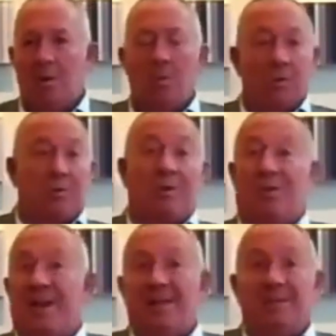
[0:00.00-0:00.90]
what sort
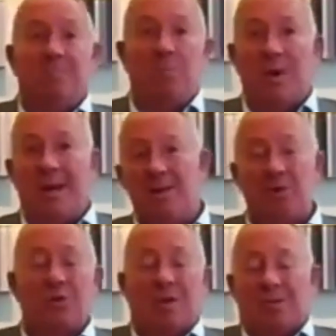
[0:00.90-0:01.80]
of things were
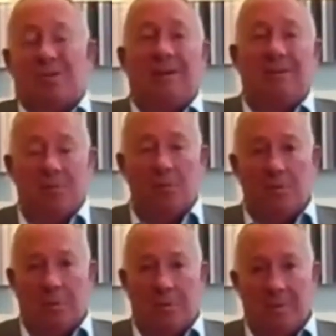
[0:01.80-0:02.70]
interesting for
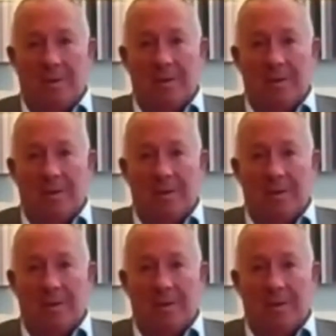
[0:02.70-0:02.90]
them.